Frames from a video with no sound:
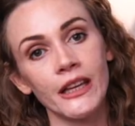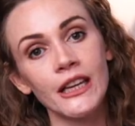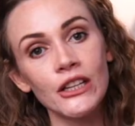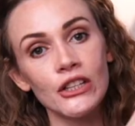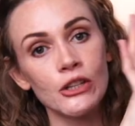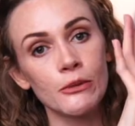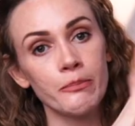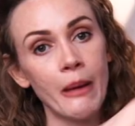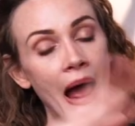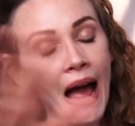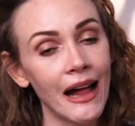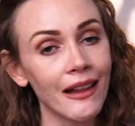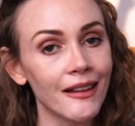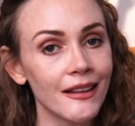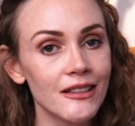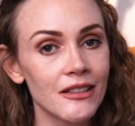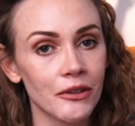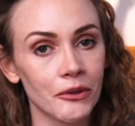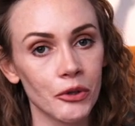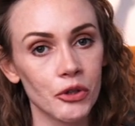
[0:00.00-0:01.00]
Each
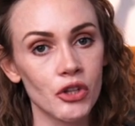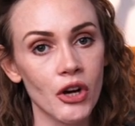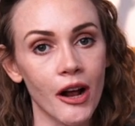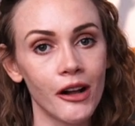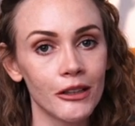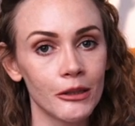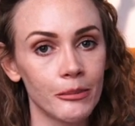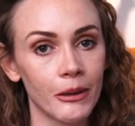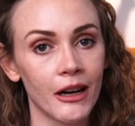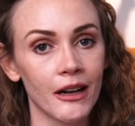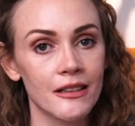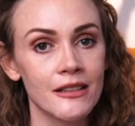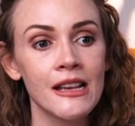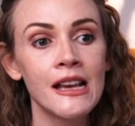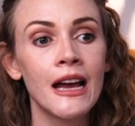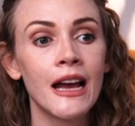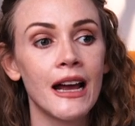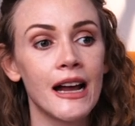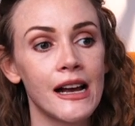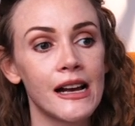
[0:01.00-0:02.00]
palette or chocolate box
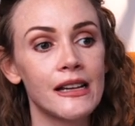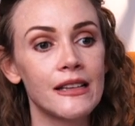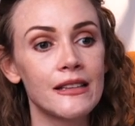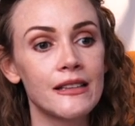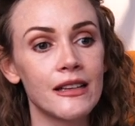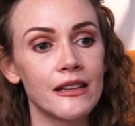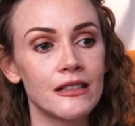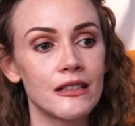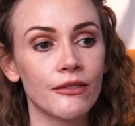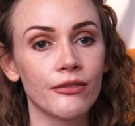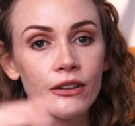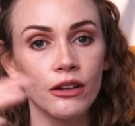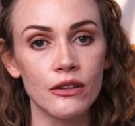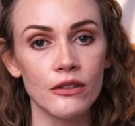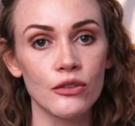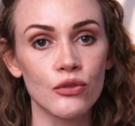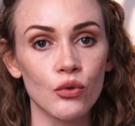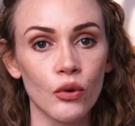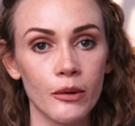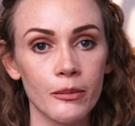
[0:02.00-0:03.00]
has a different
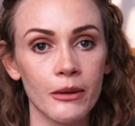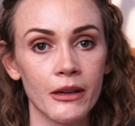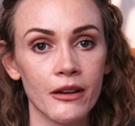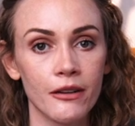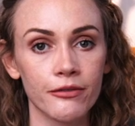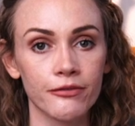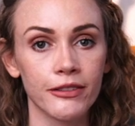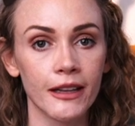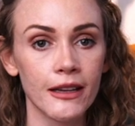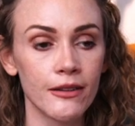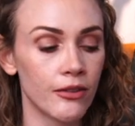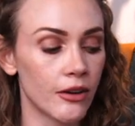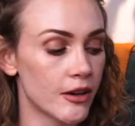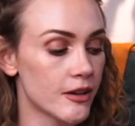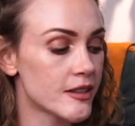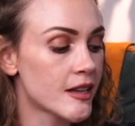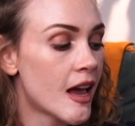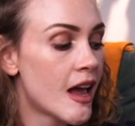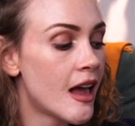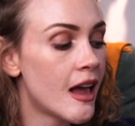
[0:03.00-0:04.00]
assortment of
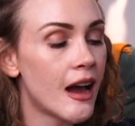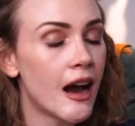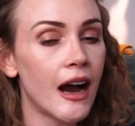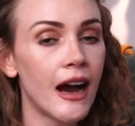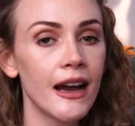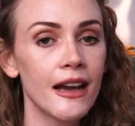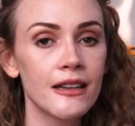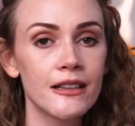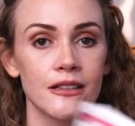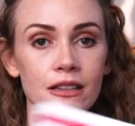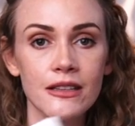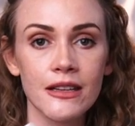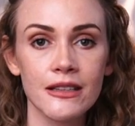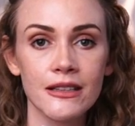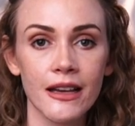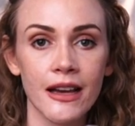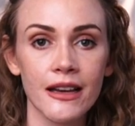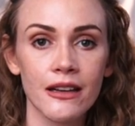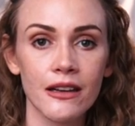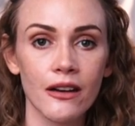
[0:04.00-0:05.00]
flavors. I
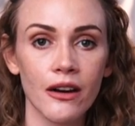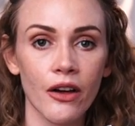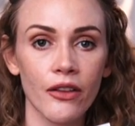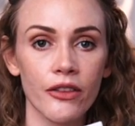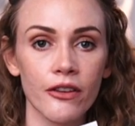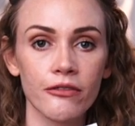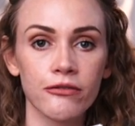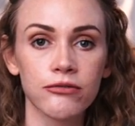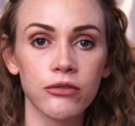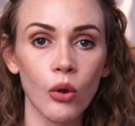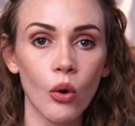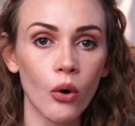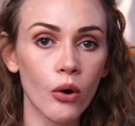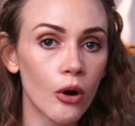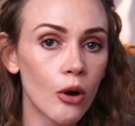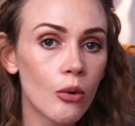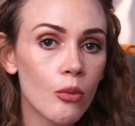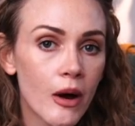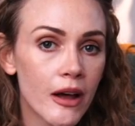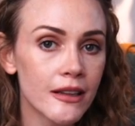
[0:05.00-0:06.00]
decided on the
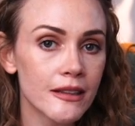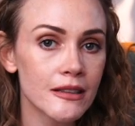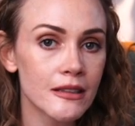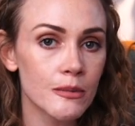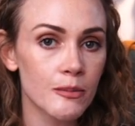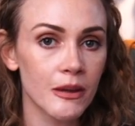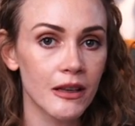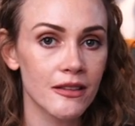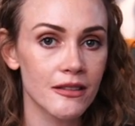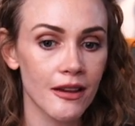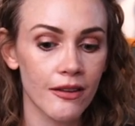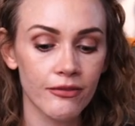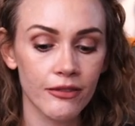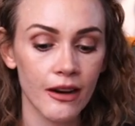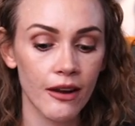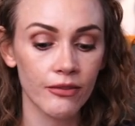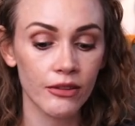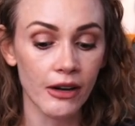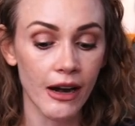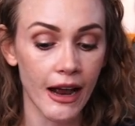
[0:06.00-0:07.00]
floral ones because I've
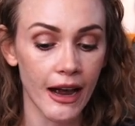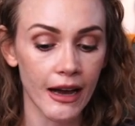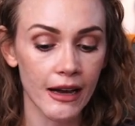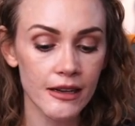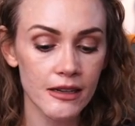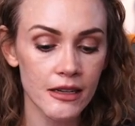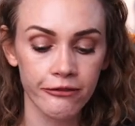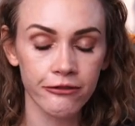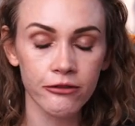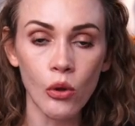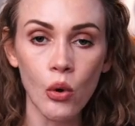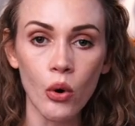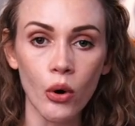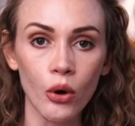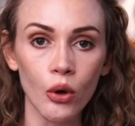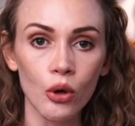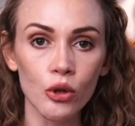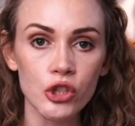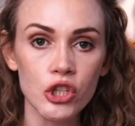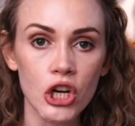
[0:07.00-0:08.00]
never had
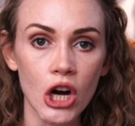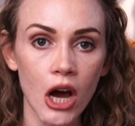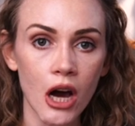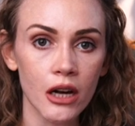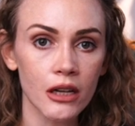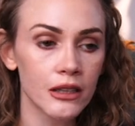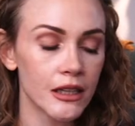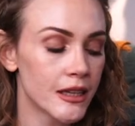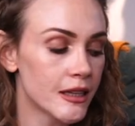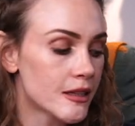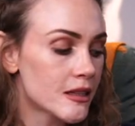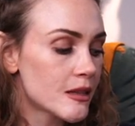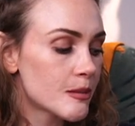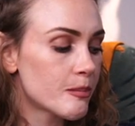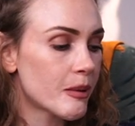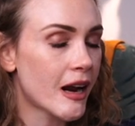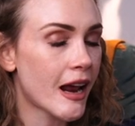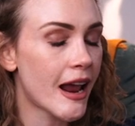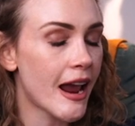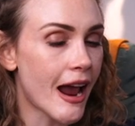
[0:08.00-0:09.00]
floral chocolates,
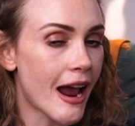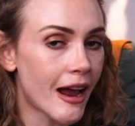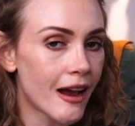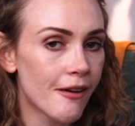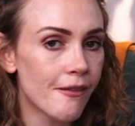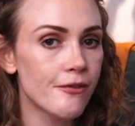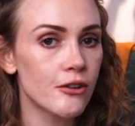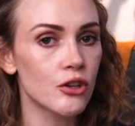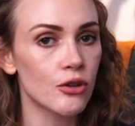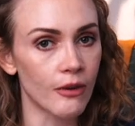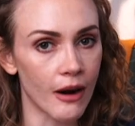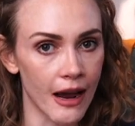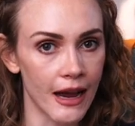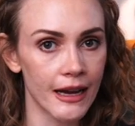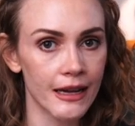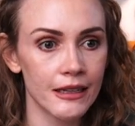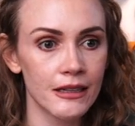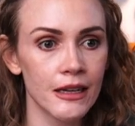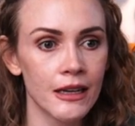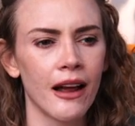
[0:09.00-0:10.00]
but I have
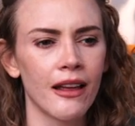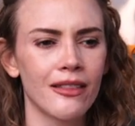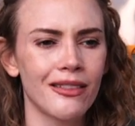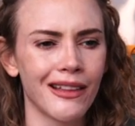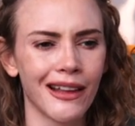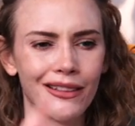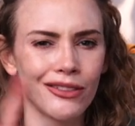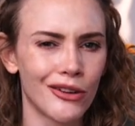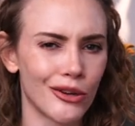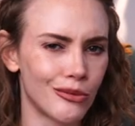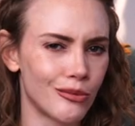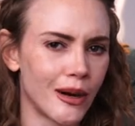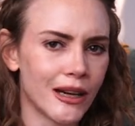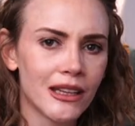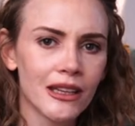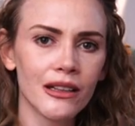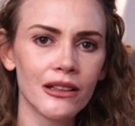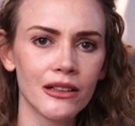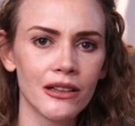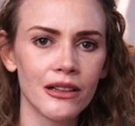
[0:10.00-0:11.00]
tried like their
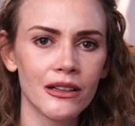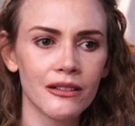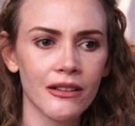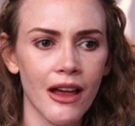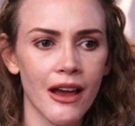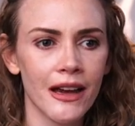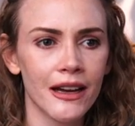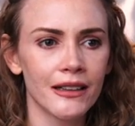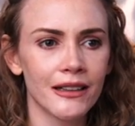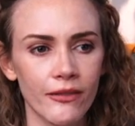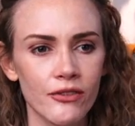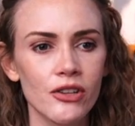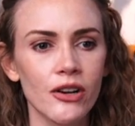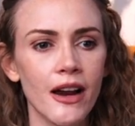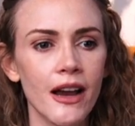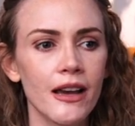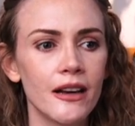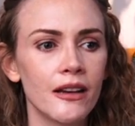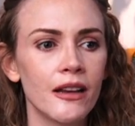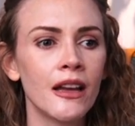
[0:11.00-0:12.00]
regular line. I've
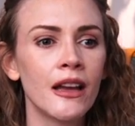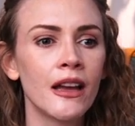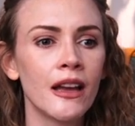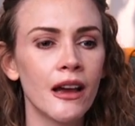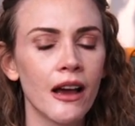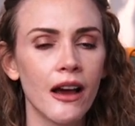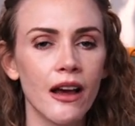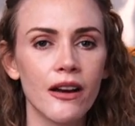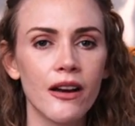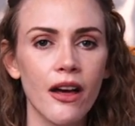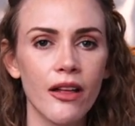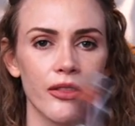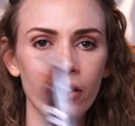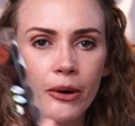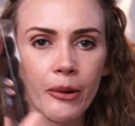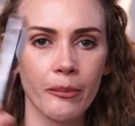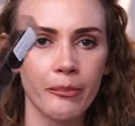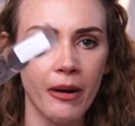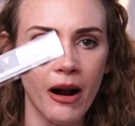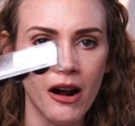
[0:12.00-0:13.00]
tried
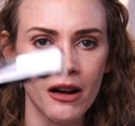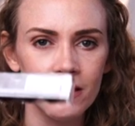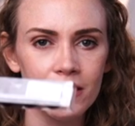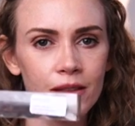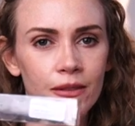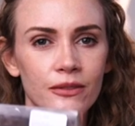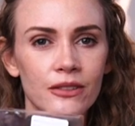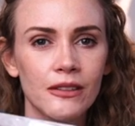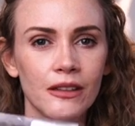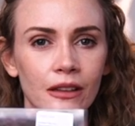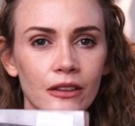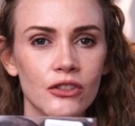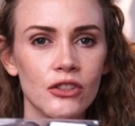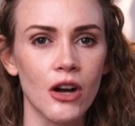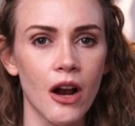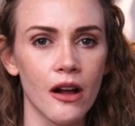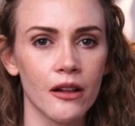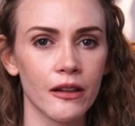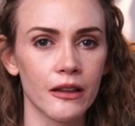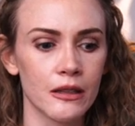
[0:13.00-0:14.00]
another box of six
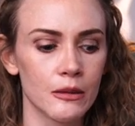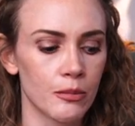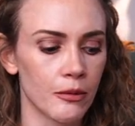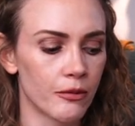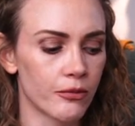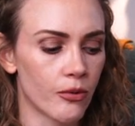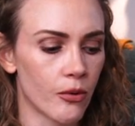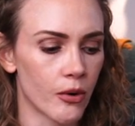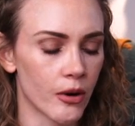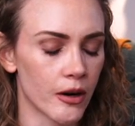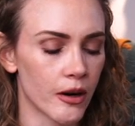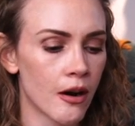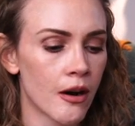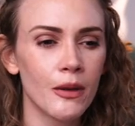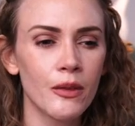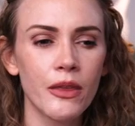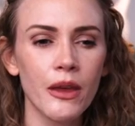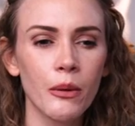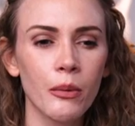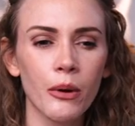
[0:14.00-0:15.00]
chocolates before.
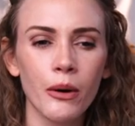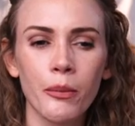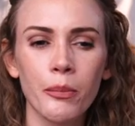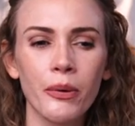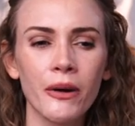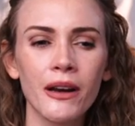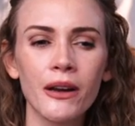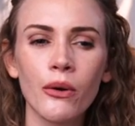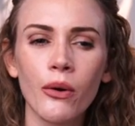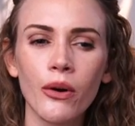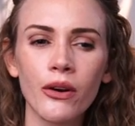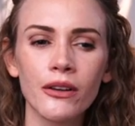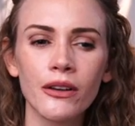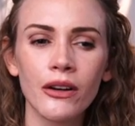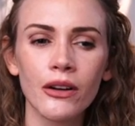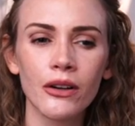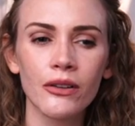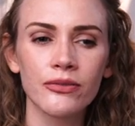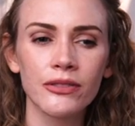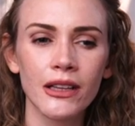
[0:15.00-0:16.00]
They were pretty
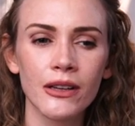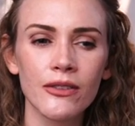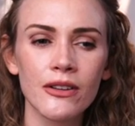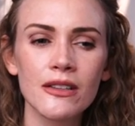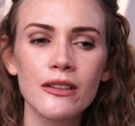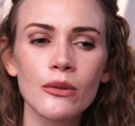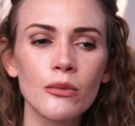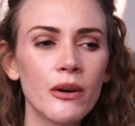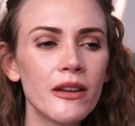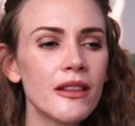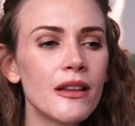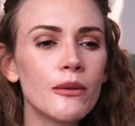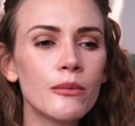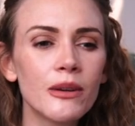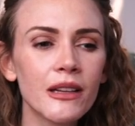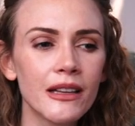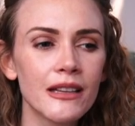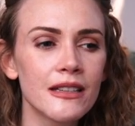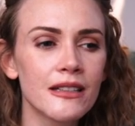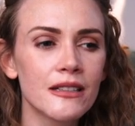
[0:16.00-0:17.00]
ordinary flavors. The one that
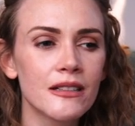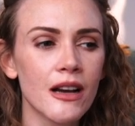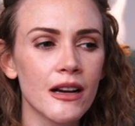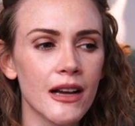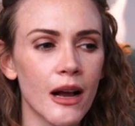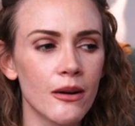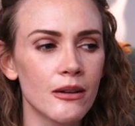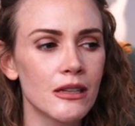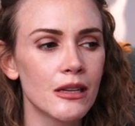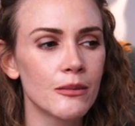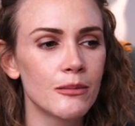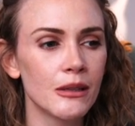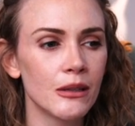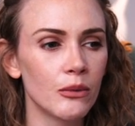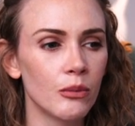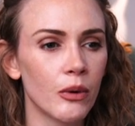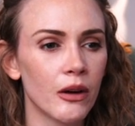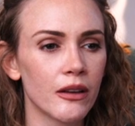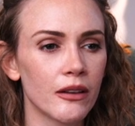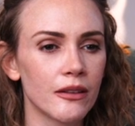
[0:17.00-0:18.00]
really stuck out to me
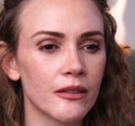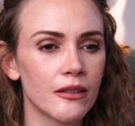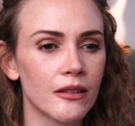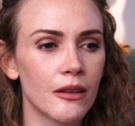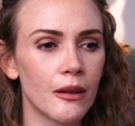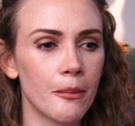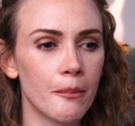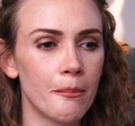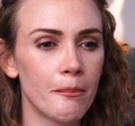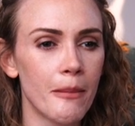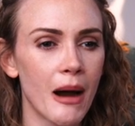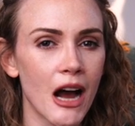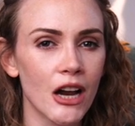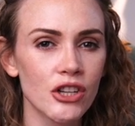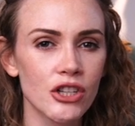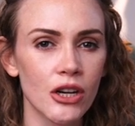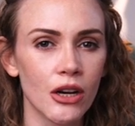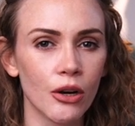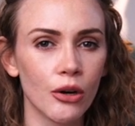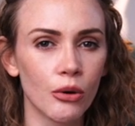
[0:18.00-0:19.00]
was the
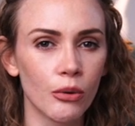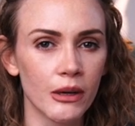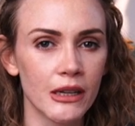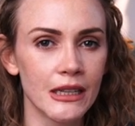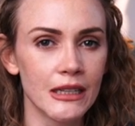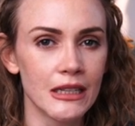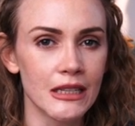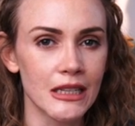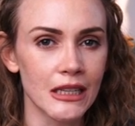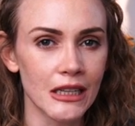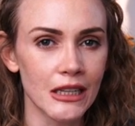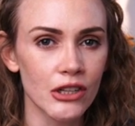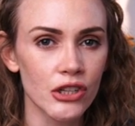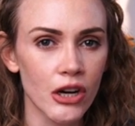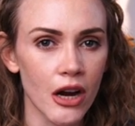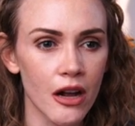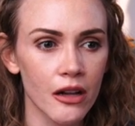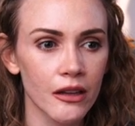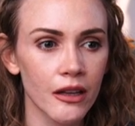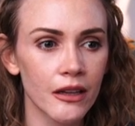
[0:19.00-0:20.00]
matcha green tea
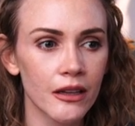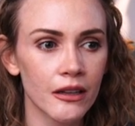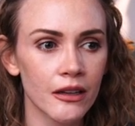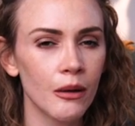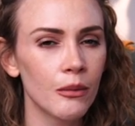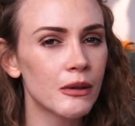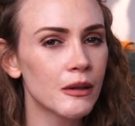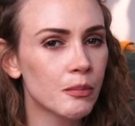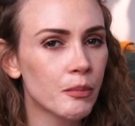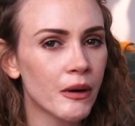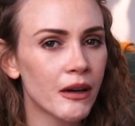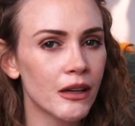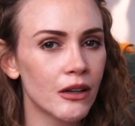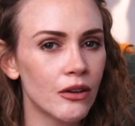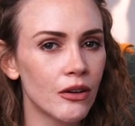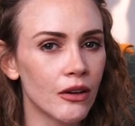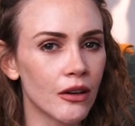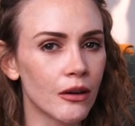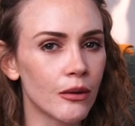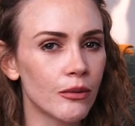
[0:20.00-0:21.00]
chocolate. It was pretty
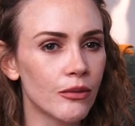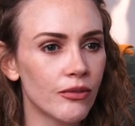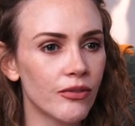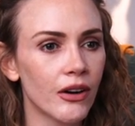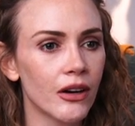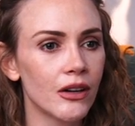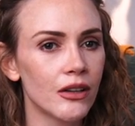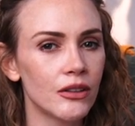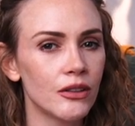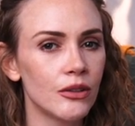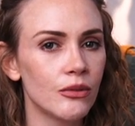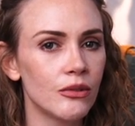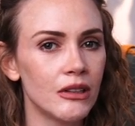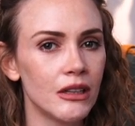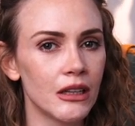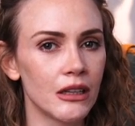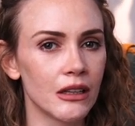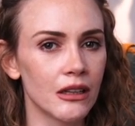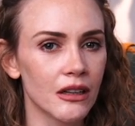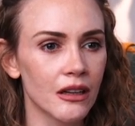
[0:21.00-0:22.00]
good. It was very
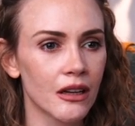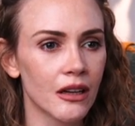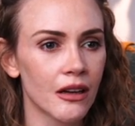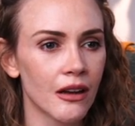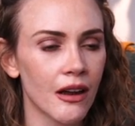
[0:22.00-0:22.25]
unique.